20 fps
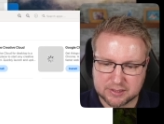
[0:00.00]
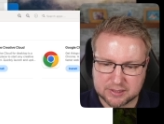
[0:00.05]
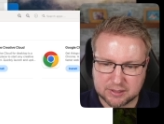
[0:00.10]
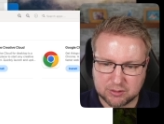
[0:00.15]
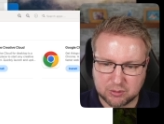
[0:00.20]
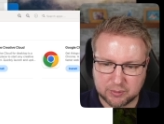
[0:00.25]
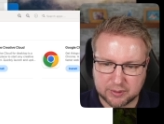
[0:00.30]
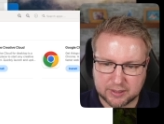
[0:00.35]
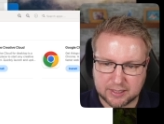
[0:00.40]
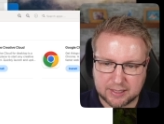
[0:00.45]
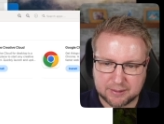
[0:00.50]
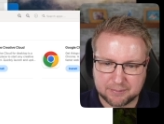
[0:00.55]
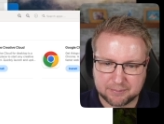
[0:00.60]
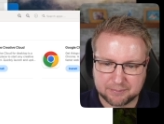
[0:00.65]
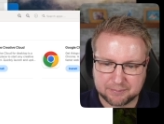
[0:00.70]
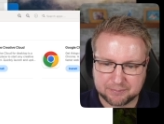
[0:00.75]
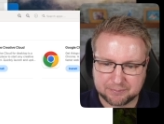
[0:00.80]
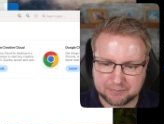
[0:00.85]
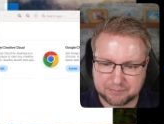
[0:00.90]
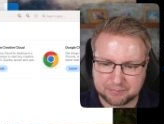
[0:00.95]
what we get.
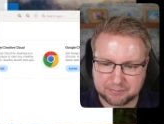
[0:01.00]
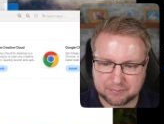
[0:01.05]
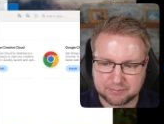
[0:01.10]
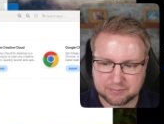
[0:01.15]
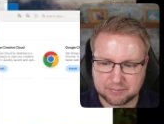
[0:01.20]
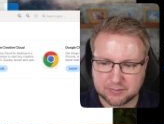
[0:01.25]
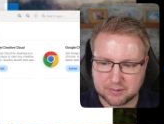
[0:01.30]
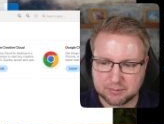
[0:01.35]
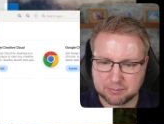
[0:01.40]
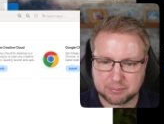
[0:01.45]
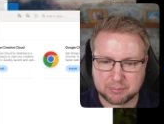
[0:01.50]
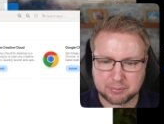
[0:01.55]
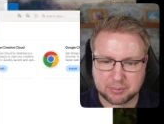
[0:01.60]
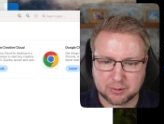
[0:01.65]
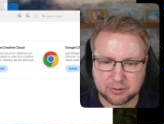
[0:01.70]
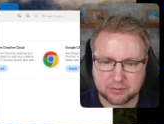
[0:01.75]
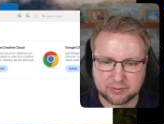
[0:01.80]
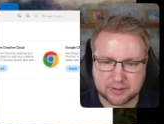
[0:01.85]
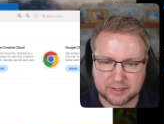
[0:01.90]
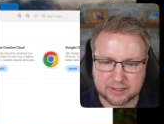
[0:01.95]

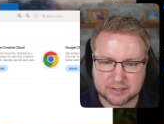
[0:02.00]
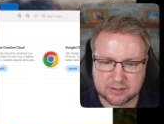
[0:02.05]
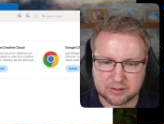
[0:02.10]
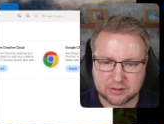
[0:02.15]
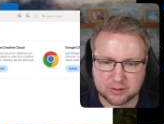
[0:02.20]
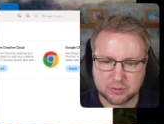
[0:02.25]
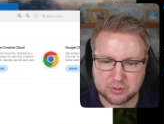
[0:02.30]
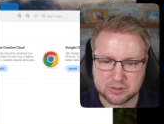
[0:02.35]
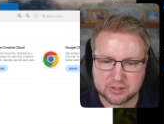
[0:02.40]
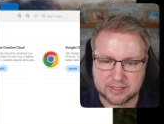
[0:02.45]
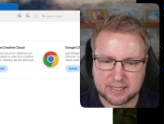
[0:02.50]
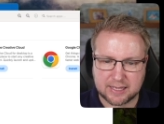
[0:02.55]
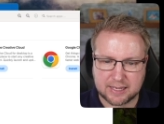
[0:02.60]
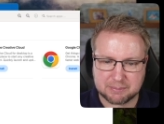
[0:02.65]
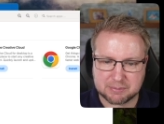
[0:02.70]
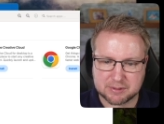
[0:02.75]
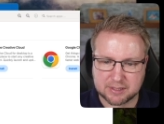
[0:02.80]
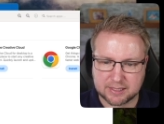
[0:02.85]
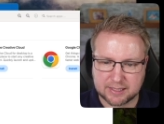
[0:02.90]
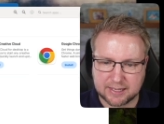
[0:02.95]
Perfect. Those are the apps
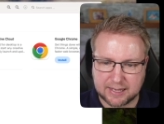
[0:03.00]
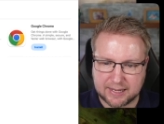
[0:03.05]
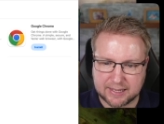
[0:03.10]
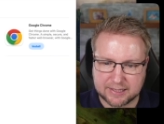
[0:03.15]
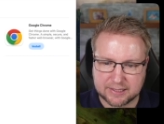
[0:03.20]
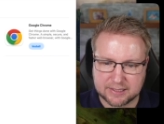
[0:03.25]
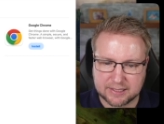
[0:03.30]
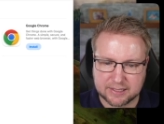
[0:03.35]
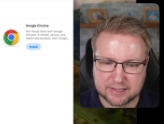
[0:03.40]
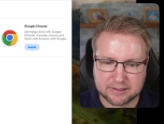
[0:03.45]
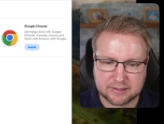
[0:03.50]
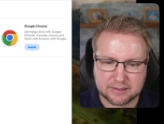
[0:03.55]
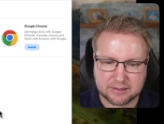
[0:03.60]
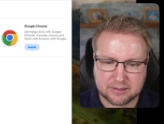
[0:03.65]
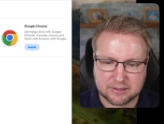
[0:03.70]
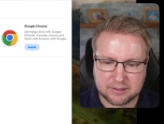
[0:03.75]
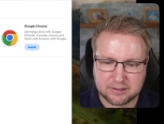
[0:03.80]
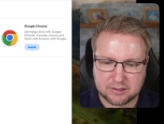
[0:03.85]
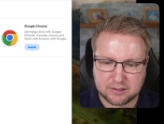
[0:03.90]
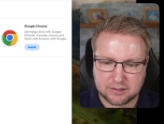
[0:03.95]
that I added in.
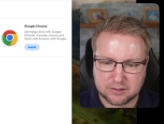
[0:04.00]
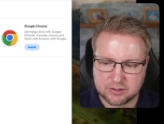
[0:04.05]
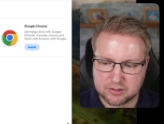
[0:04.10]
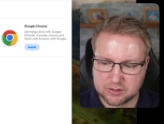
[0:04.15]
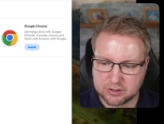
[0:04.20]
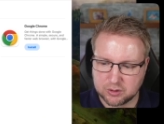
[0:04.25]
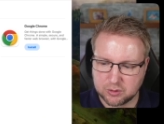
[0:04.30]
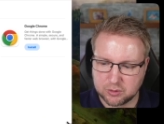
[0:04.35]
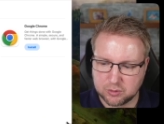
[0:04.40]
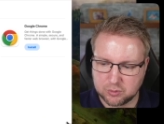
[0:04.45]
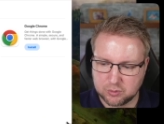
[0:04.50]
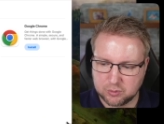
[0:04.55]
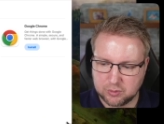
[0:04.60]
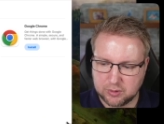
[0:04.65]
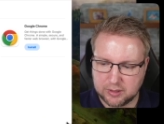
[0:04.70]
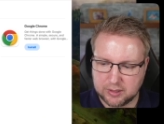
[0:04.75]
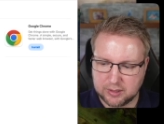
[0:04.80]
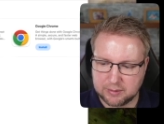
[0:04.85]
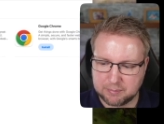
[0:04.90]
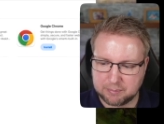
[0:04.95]
So
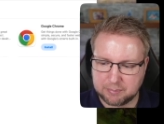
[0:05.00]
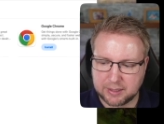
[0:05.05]
by